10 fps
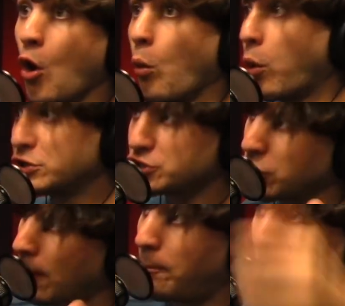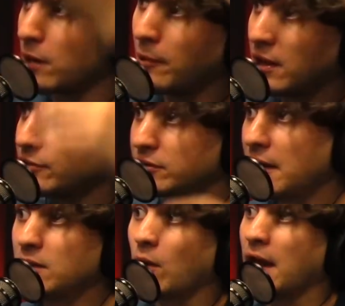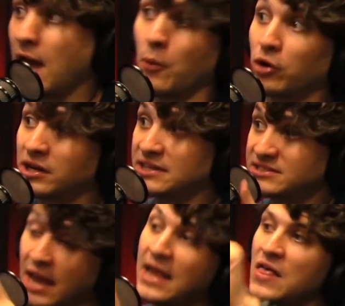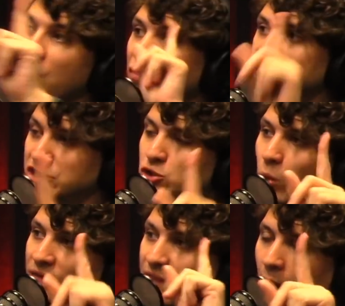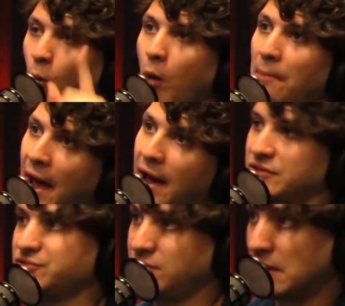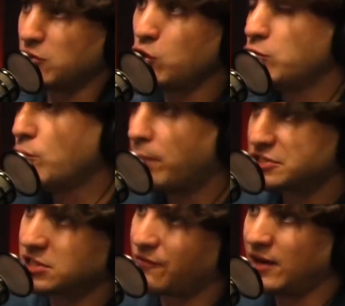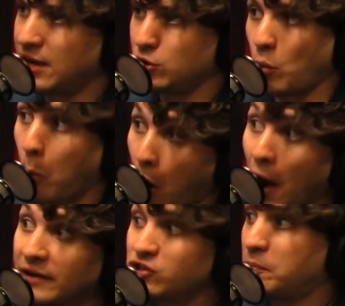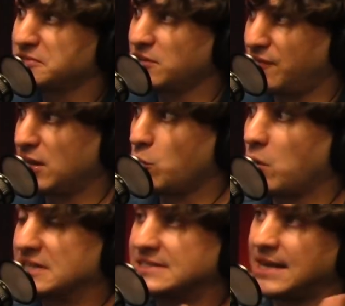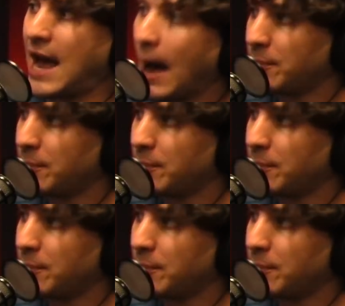we're just going to put a bill out there anyway. And we're going to say, this is what they won't pass. You put stuff in it you want. You put stuff in it you want to see happen.